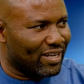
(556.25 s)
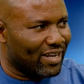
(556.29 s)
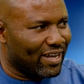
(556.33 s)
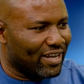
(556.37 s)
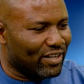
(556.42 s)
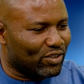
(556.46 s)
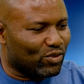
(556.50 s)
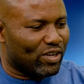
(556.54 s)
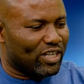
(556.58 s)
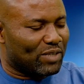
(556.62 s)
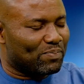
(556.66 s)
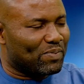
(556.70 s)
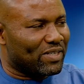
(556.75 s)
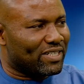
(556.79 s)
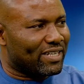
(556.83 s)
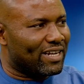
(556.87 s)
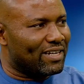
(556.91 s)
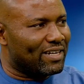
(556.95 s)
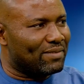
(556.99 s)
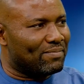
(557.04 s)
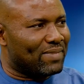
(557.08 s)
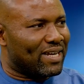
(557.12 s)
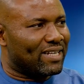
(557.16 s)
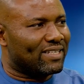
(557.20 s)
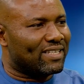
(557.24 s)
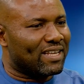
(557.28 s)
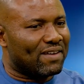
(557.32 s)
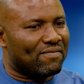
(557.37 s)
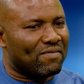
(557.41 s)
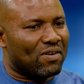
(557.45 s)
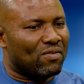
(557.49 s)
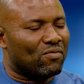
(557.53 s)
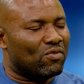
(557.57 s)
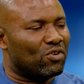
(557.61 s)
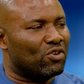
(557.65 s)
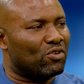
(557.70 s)
So especially myself
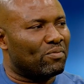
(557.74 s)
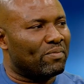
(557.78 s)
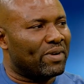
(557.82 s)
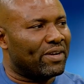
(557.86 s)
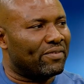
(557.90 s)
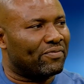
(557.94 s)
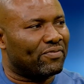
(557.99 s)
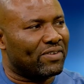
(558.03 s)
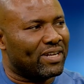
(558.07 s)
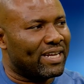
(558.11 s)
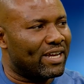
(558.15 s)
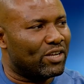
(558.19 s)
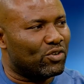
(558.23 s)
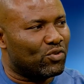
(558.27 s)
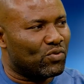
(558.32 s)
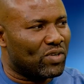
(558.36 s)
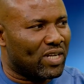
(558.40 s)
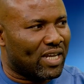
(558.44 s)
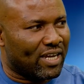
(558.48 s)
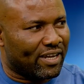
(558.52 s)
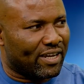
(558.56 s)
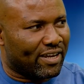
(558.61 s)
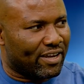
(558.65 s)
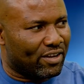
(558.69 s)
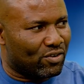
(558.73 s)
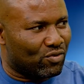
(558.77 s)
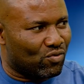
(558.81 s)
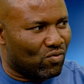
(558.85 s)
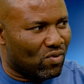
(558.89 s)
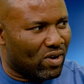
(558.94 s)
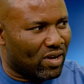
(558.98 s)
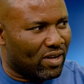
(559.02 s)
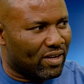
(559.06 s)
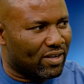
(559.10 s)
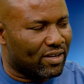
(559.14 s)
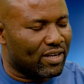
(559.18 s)
and one of my friends, Edwin
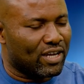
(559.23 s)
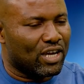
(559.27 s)
Akenua,